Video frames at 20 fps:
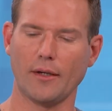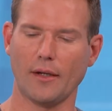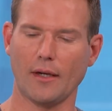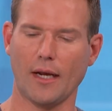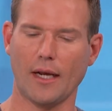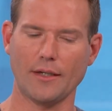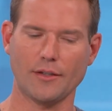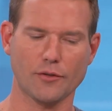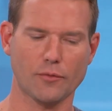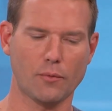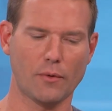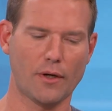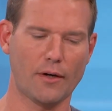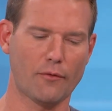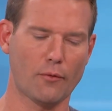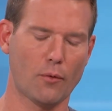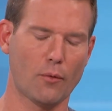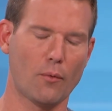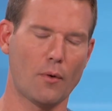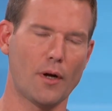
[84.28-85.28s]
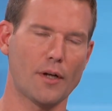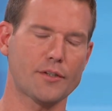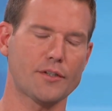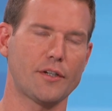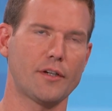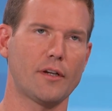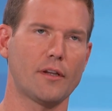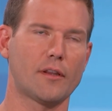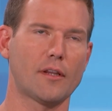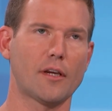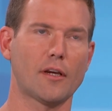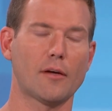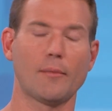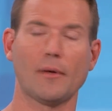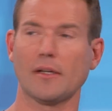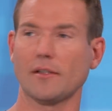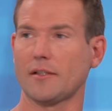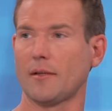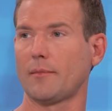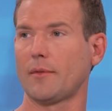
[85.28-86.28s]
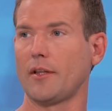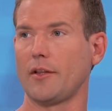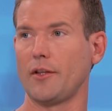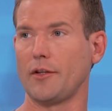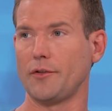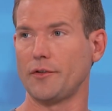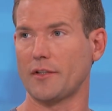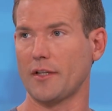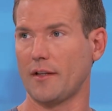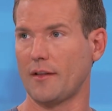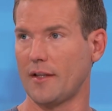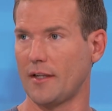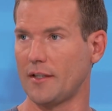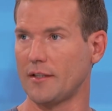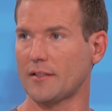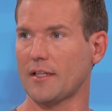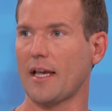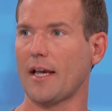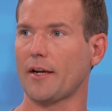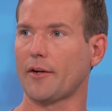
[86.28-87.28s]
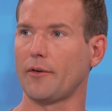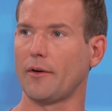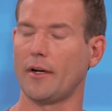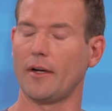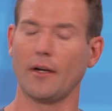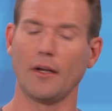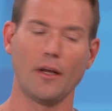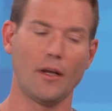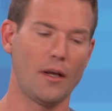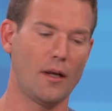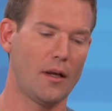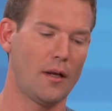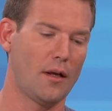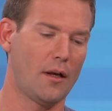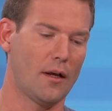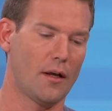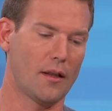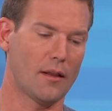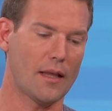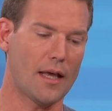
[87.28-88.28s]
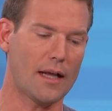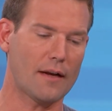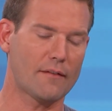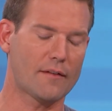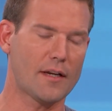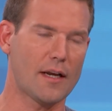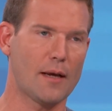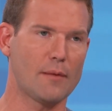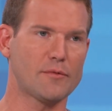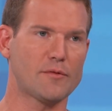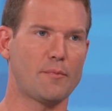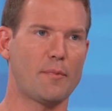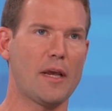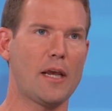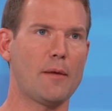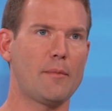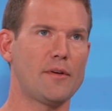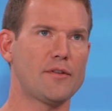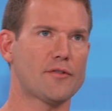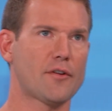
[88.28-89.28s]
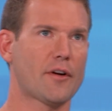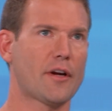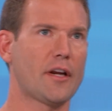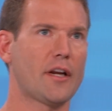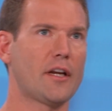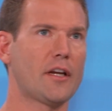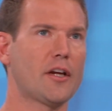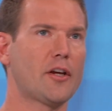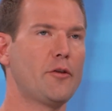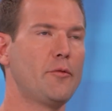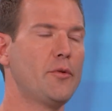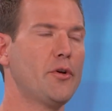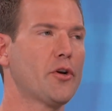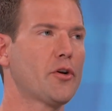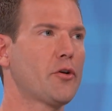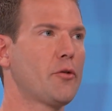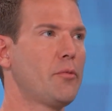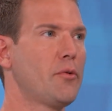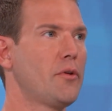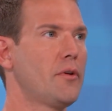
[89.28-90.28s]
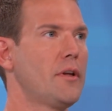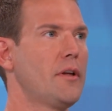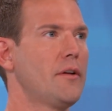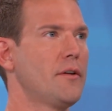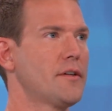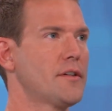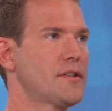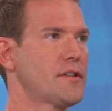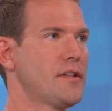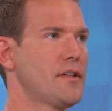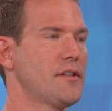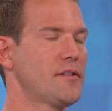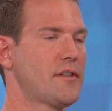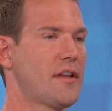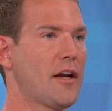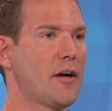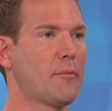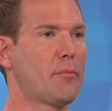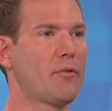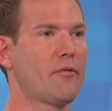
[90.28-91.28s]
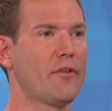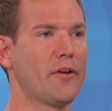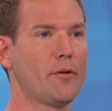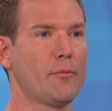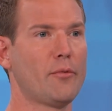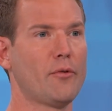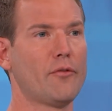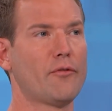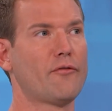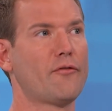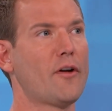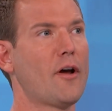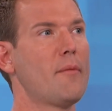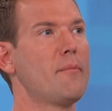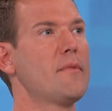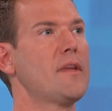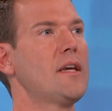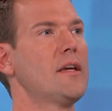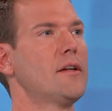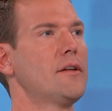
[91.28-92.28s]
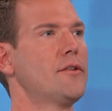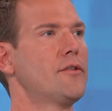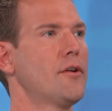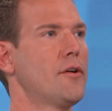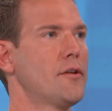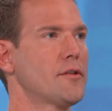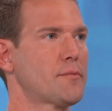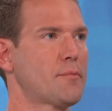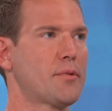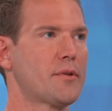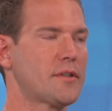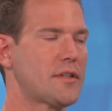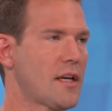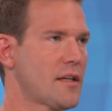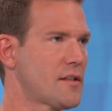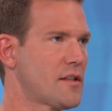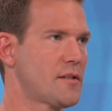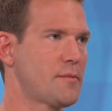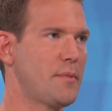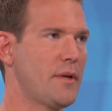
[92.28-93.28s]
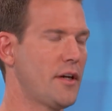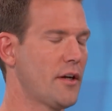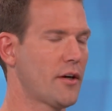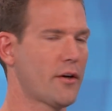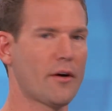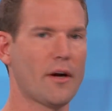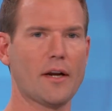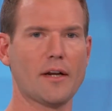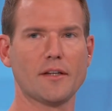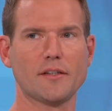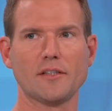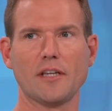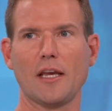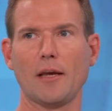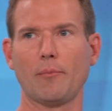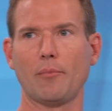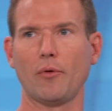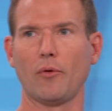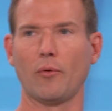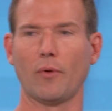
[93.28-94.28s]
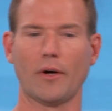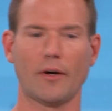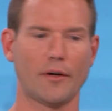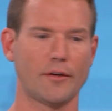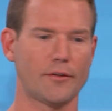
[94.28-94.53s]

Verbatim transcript: it, I just want everyone watching to think about something that you said that is accurate. A lot of times babies are getting communicable illnesses that are preventable from the adults, pertussis being a great example, where